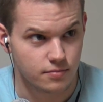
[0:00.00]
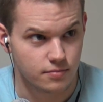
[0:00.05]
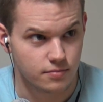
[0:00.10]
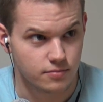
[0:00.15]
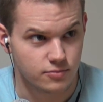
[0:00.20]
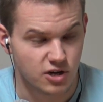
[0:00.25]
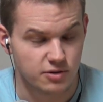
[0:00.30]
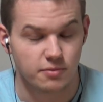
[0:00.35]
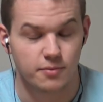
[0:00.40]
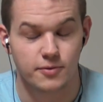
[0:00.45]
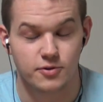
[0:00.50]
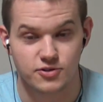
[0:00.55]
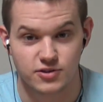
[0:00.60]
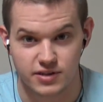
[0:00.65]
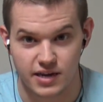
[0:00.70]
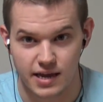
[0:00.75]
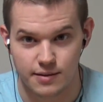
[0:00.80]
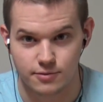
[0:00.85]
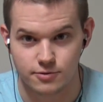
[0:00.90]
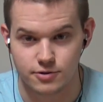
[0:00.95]
boost
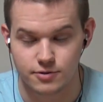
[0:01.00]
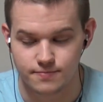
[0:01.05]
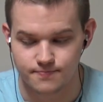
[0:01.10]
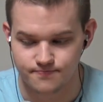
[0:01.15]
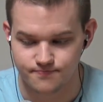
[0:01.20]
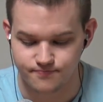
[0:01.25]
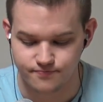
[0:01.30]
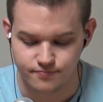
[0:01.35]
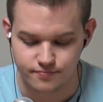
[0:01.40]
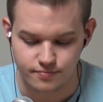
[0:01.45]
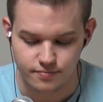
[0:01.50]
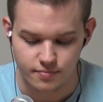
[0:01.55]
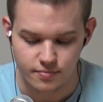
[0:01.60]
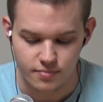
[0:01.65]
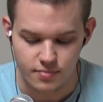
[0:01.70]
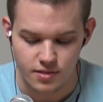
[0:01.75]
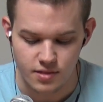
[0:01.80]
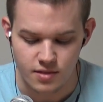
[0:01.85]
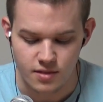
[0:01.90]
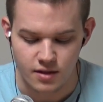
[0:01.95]
enabled,
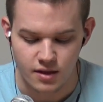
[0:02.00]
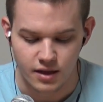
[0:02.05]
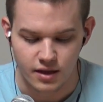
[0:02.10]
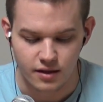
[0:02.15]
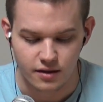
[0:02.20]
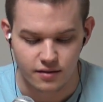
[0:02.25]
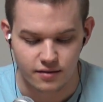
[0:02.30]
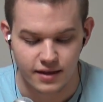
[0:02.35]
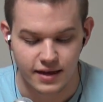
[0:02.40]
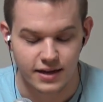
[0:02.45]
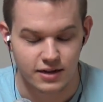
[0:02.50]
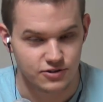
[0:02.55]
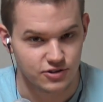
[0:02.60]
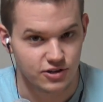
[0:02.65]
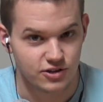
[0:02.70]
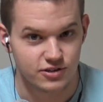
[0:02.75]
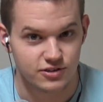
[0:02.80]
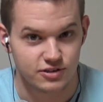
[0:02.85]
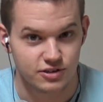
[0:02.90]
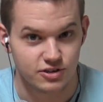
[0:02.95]
then in
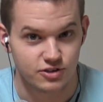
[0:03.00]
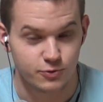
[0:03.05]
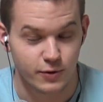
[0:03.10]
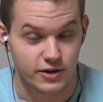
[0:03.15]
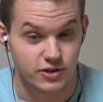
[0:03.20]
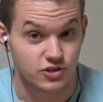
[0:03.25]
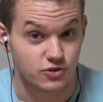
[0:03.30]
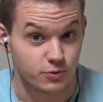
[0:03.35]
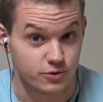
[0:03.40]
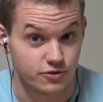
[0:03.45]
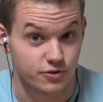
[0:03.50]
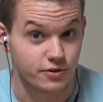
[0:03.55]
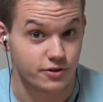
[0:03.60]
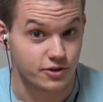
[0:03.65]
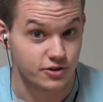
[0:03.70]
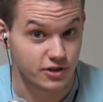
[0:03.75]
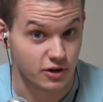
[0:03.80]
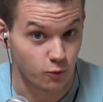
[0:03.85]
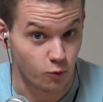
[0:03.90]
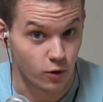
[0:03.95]
certain situations where it's only
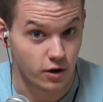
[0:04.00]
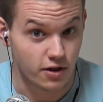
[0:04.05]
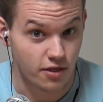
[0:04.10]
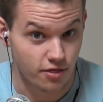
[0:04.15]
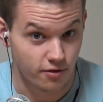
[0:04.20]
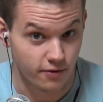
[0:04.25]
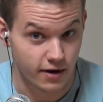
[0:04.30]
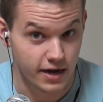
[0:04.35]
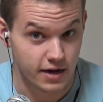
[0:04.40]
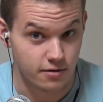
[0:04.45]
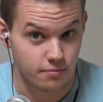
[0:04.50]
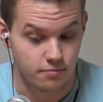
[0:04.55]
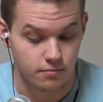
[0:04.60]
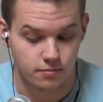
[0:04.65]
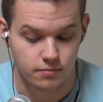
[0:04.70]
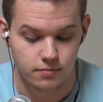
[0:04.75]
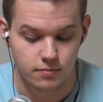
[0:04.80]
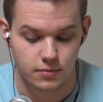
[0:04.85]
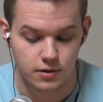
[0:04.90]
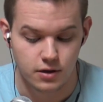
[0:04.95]
using 1 thread,
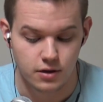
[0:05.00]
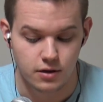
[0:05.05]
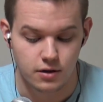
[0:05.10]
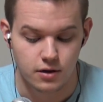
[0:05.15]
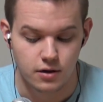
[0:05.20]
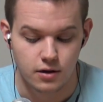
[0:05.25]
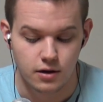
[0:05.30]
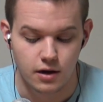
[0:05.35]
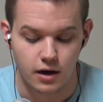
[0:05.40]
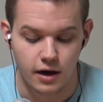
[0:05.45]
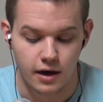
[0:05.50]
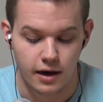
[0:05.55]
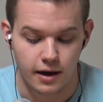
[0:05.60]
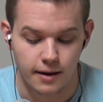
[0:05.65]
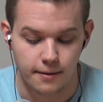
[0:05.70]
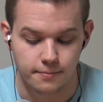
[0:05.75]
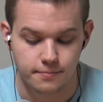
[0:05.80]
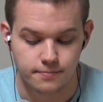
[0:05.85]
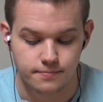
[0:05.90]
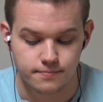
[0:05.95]

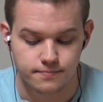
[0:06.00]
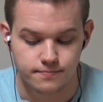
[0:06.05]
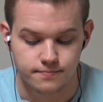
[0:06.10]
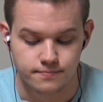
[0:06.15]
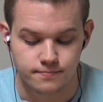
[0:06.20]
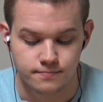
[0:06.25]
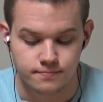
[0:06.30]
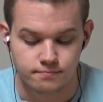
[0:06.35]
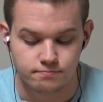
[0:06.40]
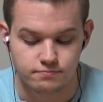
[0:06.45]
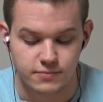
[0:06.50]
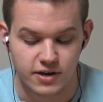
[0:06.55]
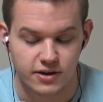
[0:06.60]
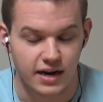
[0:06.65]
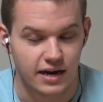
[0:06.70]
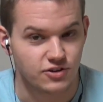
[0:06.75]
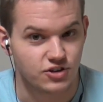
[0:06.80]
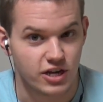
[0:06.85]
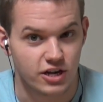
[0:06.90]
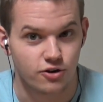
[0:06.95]
it could
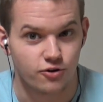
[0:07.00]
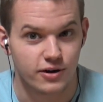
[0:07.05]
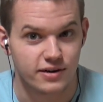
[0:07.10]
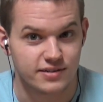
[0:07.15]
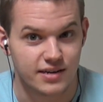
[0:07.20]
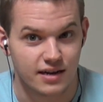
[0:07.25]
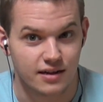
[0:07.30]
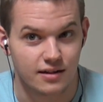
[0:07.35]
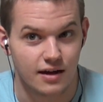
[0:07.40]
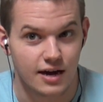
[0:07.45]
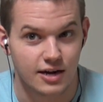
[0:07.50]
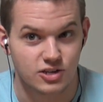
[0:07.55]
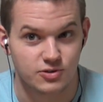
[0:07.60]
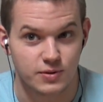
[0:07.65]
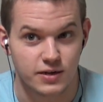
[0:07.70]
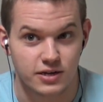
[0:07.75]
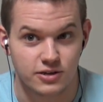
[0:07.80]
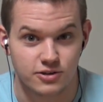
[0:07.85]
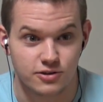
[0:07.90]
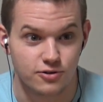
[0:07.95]
actually increase that clock
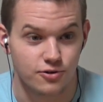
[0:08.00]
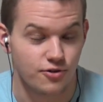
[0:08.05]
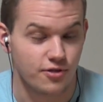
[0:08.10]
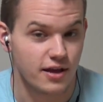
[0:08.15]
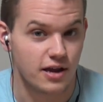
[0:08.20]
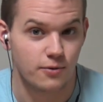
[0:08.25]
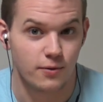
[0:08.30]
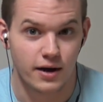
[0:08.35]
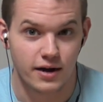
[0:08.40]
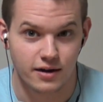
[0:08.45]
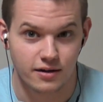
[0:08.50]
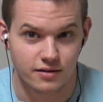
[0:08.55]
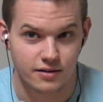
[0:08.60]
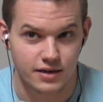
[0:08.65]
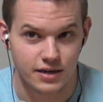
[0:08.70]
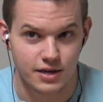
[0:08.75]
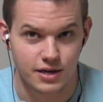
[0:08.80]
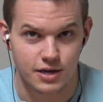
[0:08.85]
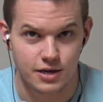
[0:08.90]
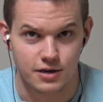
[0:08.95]
speed to
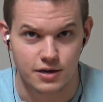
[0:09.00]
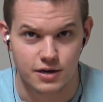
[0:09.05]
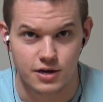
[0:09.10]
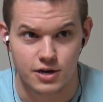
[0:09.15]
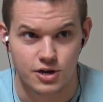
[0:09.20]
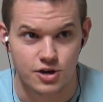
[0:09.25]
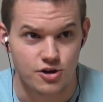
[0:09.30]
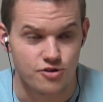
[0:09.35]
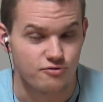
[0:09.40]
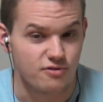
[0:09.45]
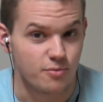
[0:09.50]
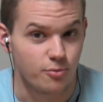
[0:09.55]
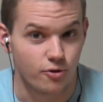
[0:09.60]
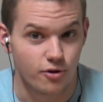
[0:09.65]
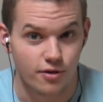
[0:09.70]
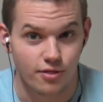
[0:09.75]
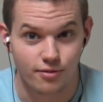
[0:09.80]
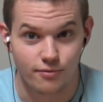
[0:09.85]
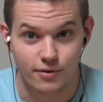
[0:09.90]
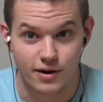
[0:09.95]
theoretically
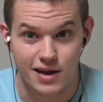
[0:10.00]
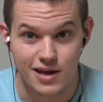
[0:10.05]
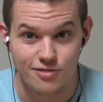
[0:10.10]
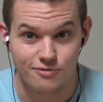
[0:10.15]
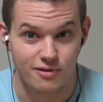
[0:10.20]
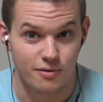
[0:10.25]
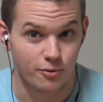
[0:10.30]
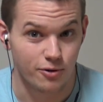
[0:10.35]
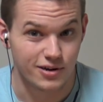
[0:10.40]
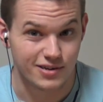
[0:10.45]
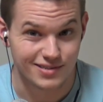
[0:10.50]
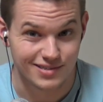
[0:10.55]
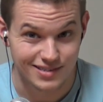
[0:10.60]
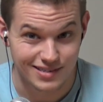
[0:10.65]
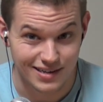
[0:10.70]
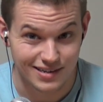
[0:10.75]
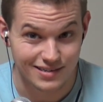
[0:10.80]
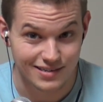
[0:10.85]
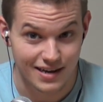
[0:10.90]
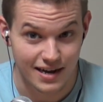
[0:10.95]
3.3, 3.6
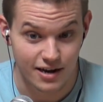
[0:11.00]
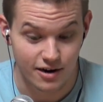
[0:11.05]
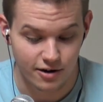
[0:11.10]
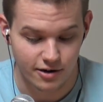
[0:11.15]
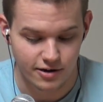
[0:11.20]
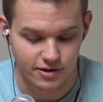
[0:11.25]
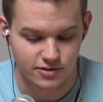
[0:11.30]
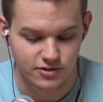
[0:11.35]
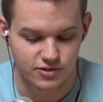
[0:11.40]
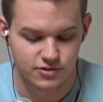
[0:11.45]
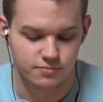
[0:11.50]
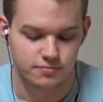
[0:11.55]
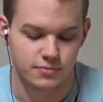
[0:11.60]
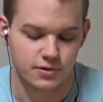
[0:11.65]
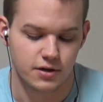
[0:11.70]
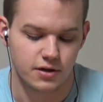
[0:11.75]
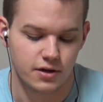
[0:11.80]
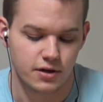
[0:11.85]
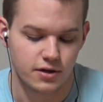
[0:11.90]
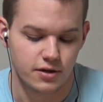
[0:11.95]
gigahertz.
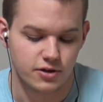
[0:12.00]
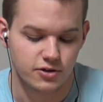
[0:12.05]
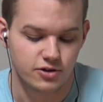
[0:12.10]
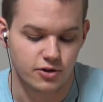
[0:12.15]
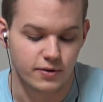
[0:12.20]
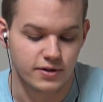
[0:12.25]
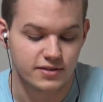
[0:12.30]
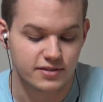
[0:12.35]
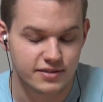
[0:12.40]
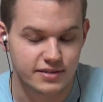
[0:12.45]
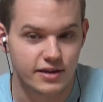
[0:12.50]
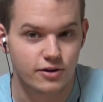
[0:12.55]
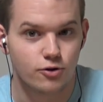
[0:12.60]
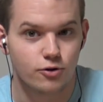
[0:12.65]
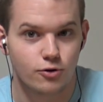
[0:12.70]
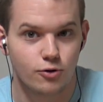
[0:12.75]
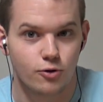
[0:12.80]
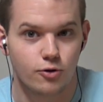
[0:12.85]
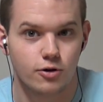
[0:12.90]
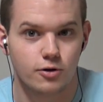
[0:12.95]
So its single
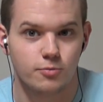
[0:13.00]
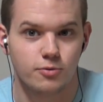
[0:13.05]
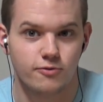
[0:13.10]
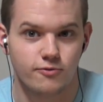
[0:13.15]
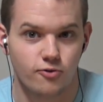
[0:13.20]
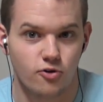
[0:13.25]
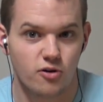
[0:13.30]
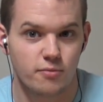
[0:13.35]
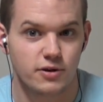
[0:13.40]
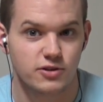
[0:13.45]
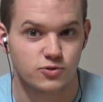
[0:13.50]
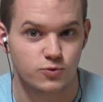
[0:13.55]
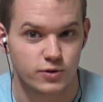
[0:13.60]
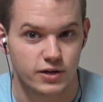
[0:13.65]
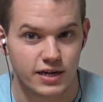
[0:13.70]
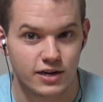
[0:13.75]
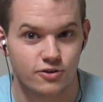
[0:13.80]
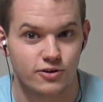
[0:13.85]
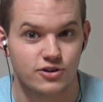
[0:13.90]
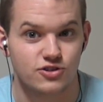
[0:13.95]
core performance would
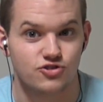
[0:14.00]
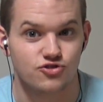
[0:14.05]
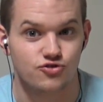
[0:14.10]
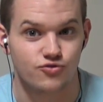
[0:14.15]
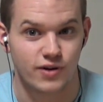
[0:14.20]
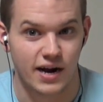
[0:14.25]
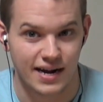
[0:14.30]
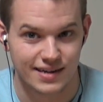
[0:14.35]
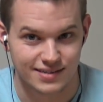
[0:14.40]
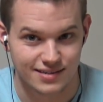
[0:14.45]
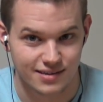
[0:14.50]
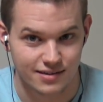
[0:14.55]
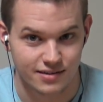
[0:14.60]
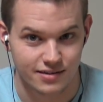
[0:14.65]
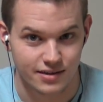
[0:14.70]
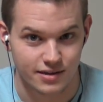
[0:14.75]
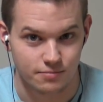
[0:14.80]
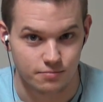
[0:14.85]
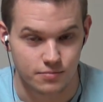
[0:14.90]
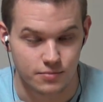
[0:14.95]
increase drastically.